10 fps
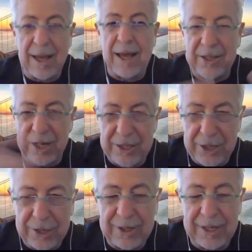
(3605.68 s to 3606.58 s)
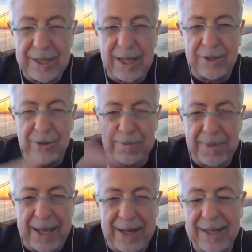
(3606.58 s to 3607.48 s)
a trajectory that you're
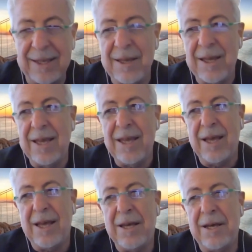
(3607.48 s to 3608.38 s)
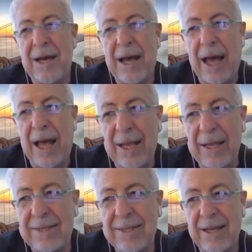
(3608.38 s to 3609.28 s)
planning,
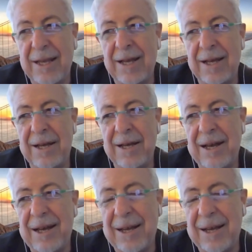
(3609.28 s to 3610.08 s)
as a